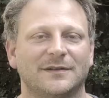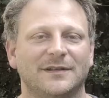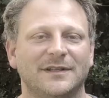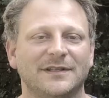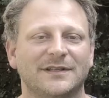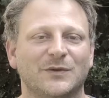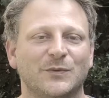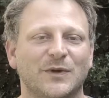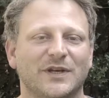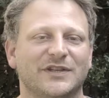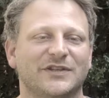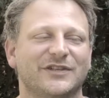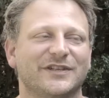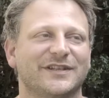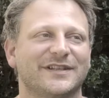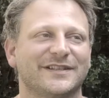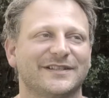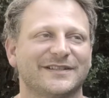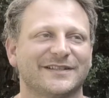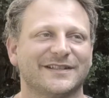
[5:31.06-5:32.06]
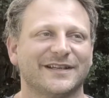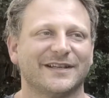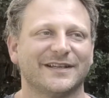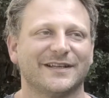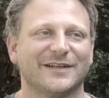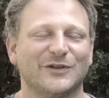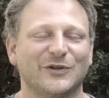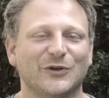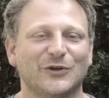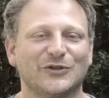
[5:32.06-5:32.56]
This question is
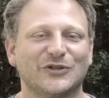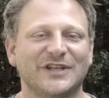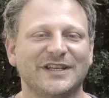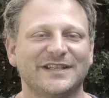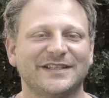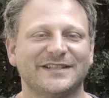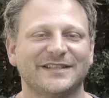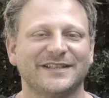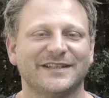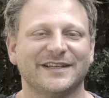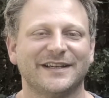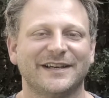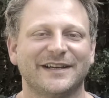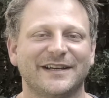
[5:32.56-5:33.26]
not easy.